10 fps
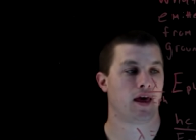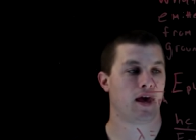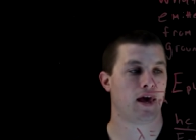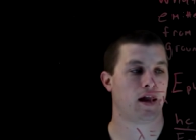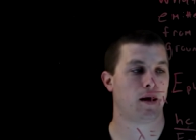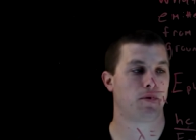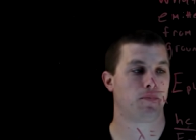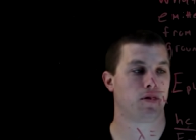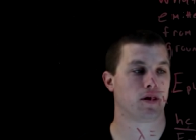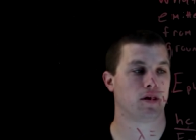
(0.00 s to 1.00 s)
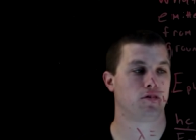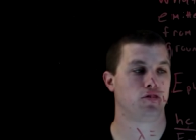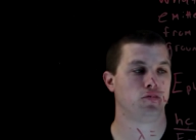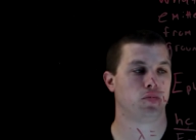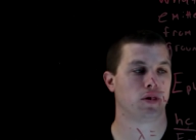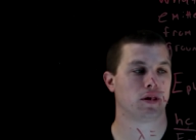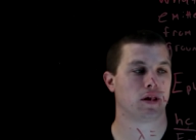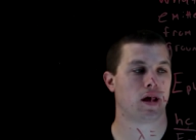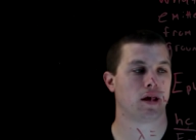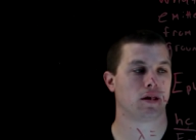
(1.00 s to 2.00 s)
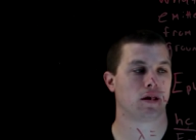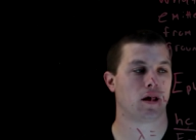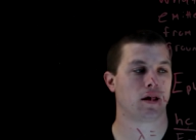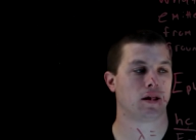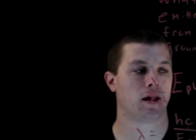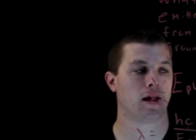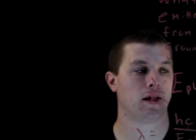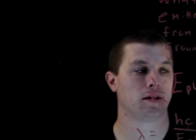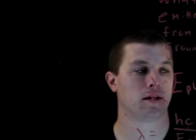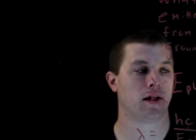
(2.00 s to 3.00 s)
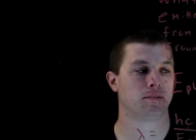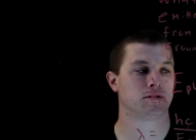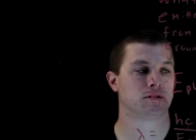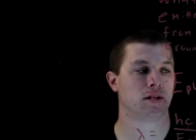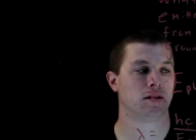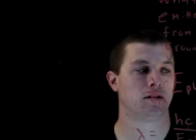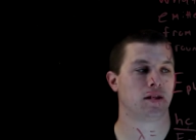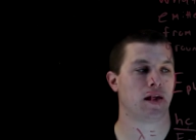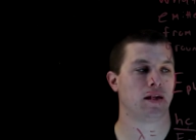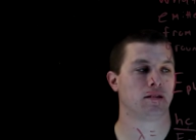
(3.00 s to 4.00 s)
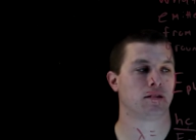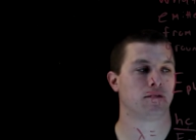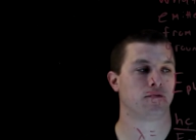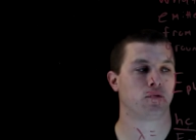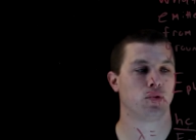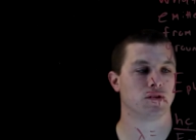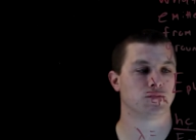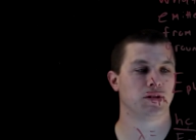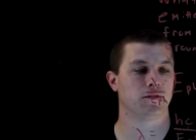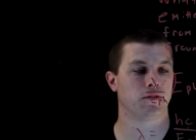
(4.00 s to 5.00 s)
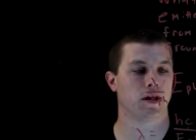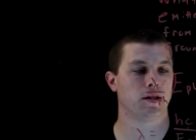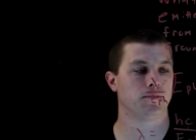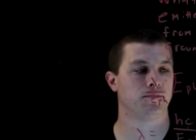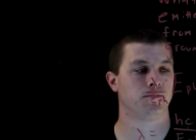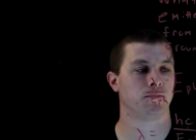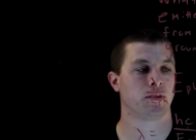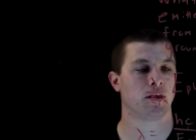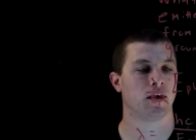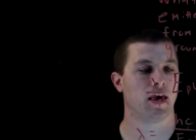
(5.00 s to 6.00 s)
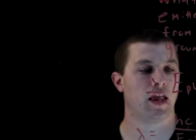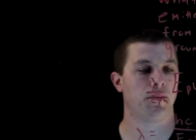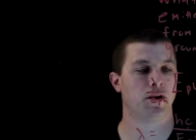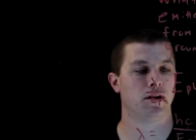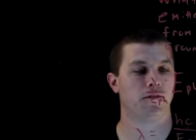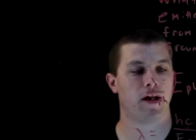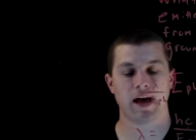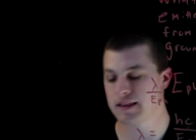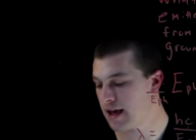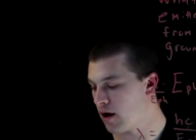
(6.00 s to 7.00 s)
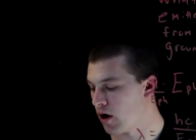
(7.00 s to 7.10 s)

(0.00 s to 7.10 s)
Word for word: And I'm going to plug in 2.998 times 10 to the 8th for the speed of light. And I'm going to divide that